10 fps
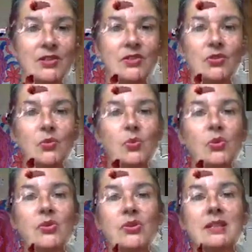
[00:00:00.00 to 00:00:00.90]

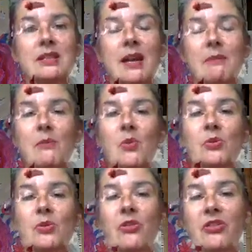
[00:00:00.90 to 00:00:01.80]
towards a more
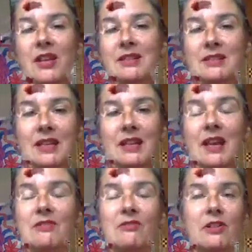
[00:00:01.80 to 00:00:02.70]
authentic
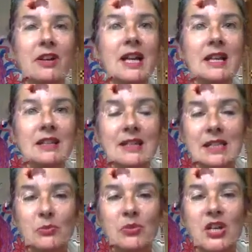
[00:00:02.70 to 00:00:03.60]
and radiant
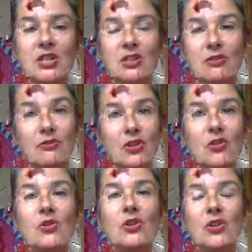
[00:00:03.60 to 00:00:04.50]
expression of
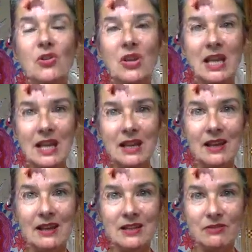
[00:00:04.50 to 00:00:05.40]
your unique
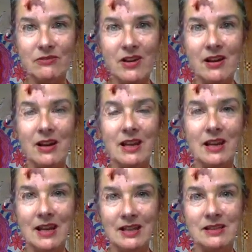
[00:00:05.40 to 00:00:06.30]
divine
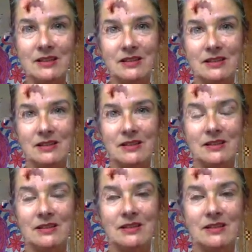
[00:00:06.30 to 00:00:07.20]

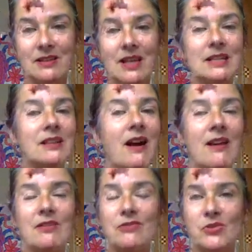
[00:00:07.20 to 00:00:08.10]
essence. It's
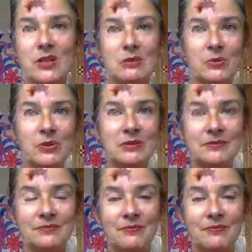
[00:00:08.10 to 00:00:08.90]
unavoidable.